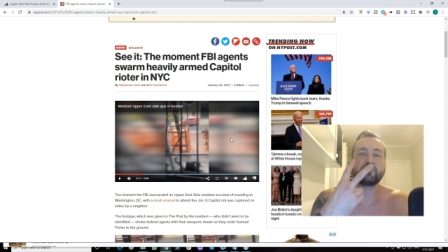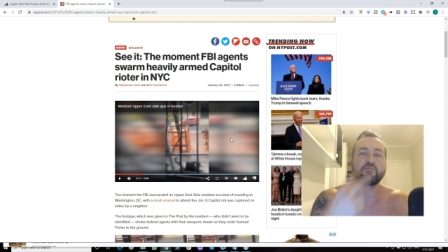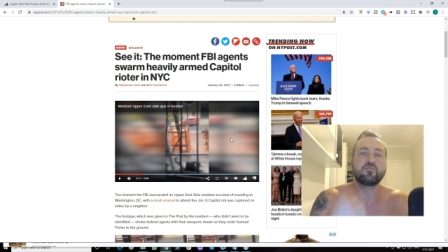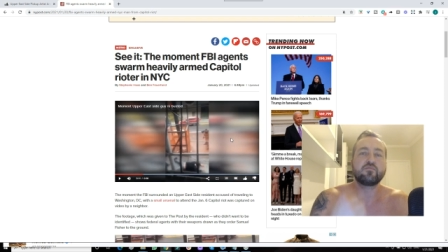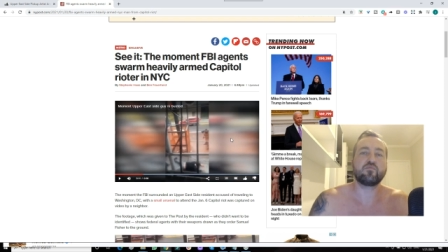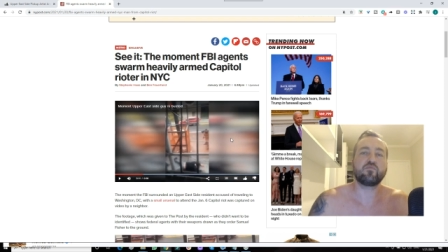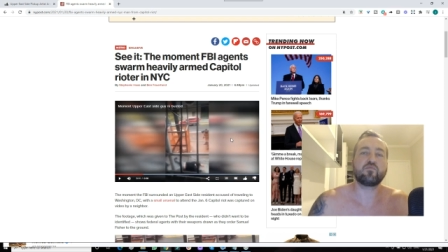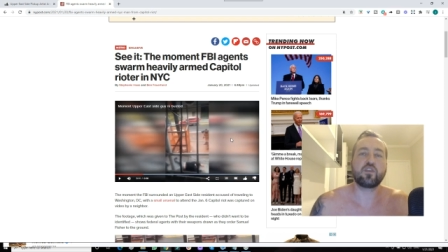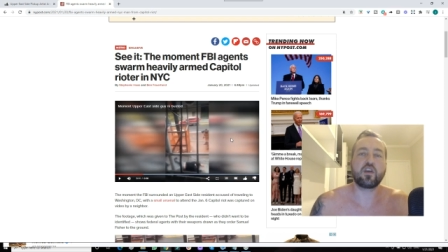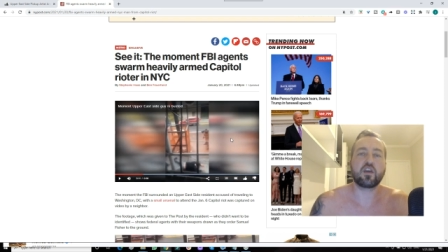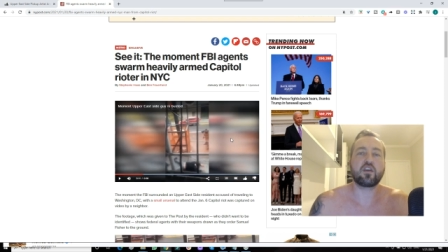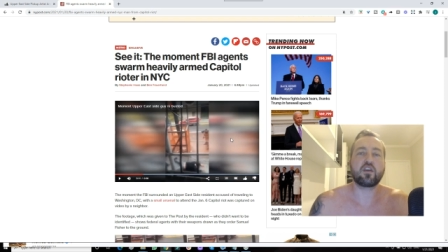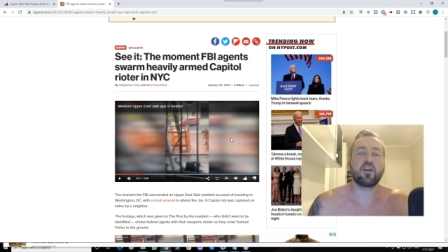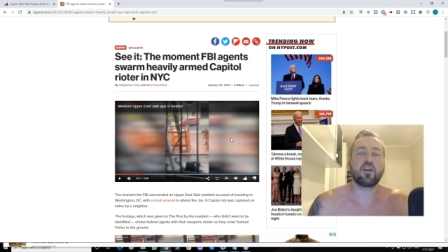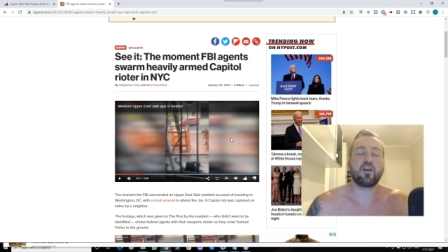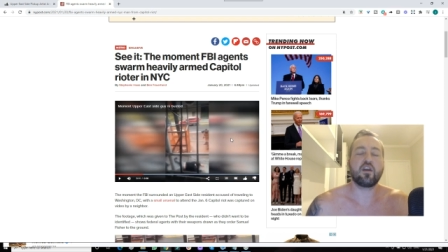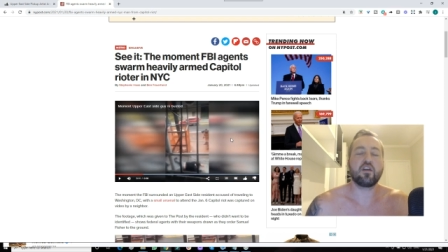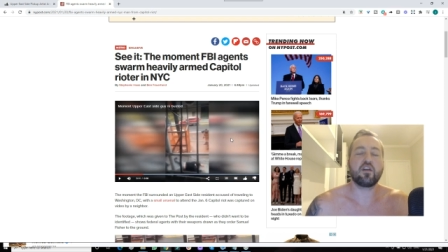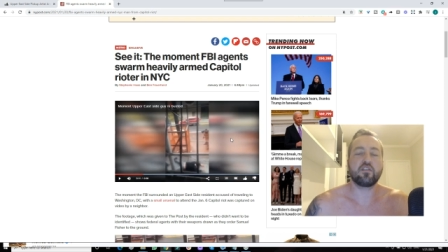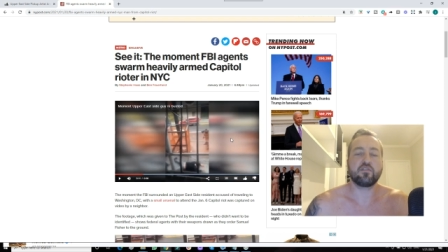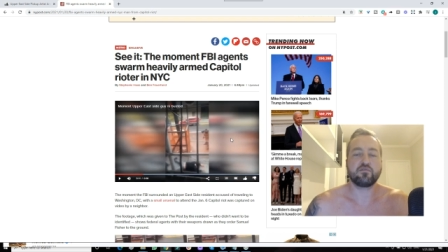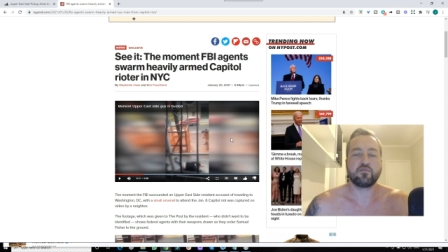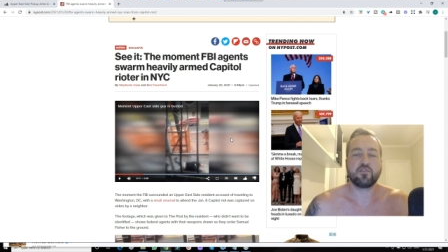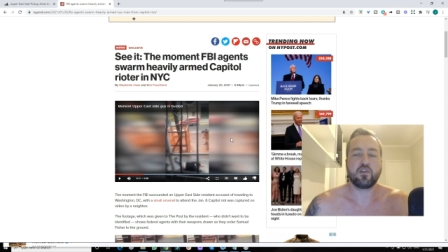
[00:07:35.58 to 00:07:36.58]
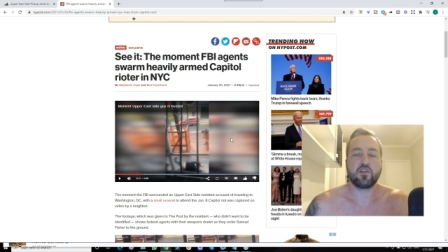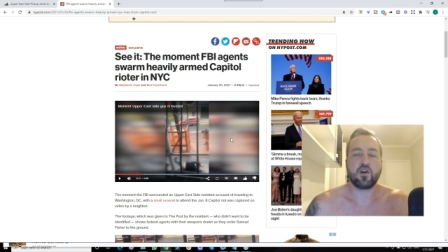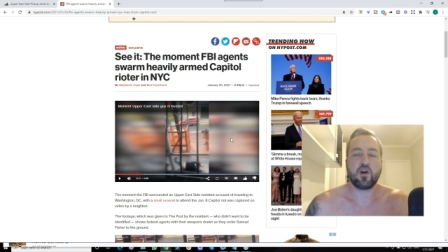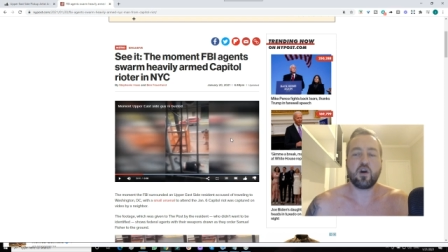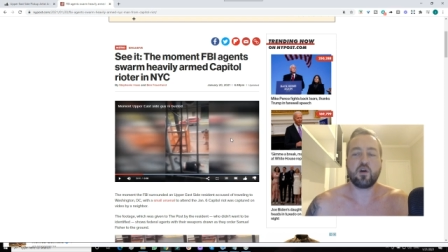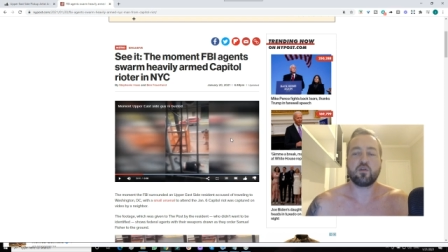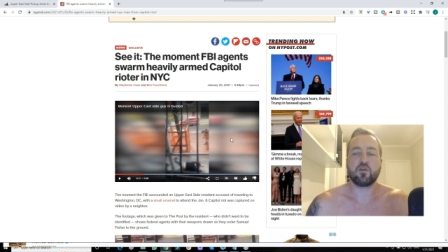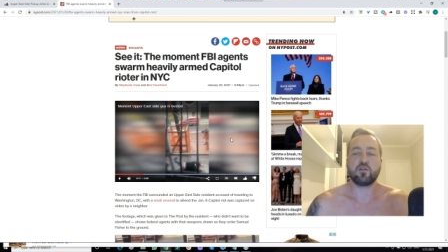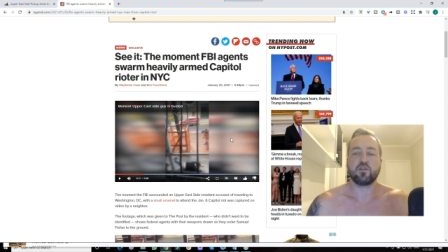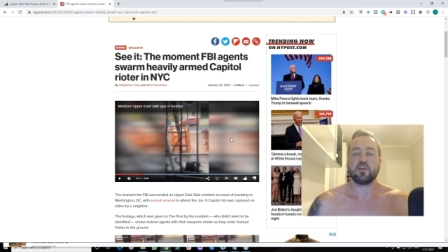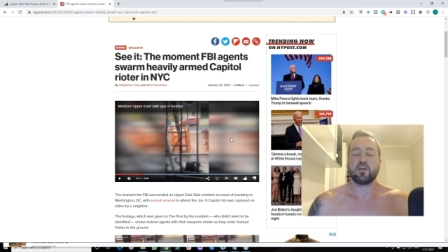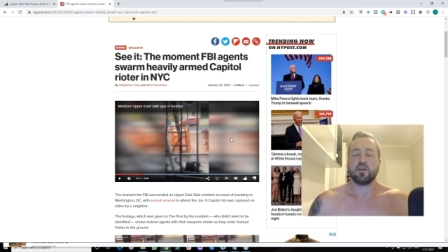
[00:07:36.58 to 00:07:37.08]
take care.
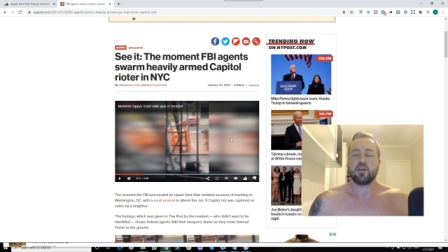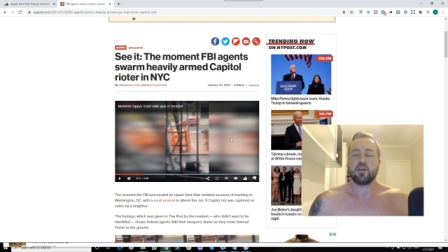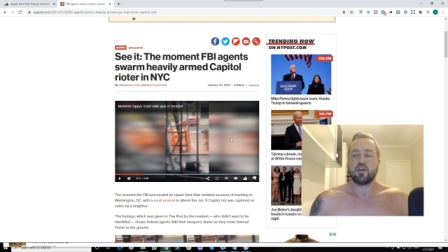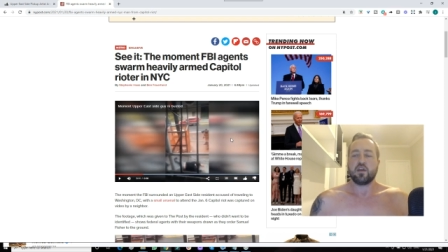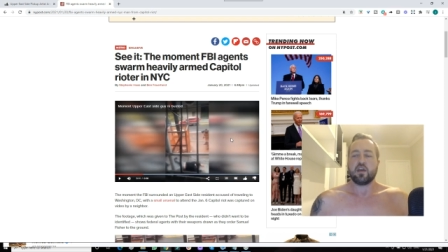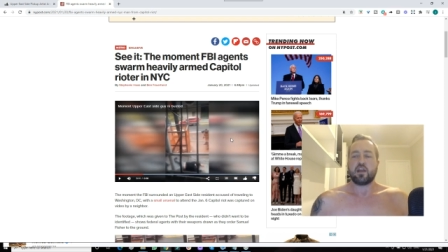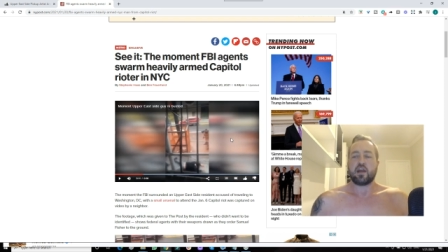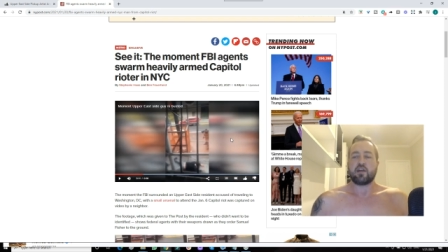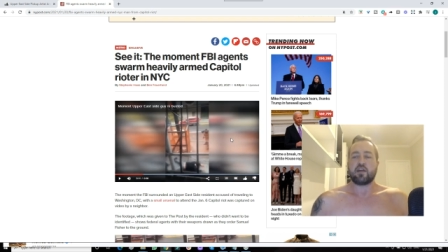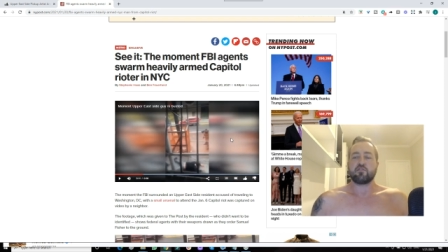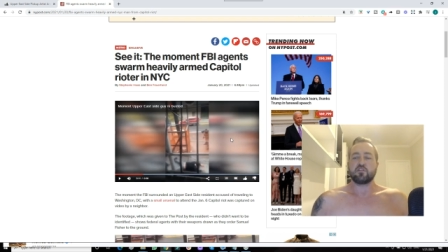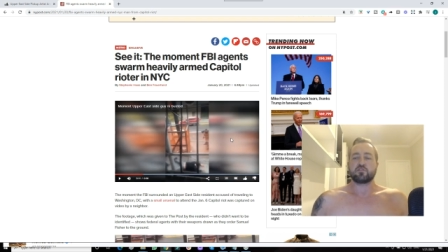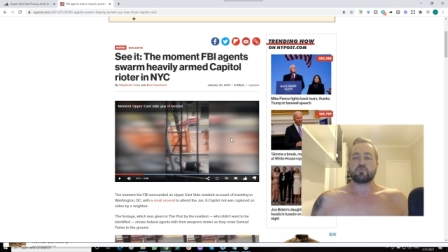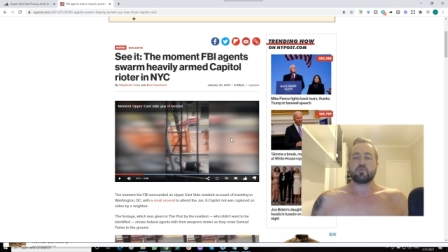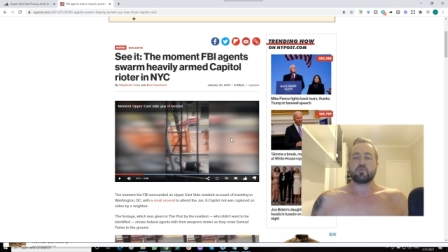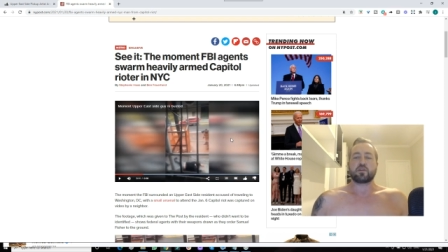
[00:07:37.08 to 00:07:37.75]
Oh, and everyone's been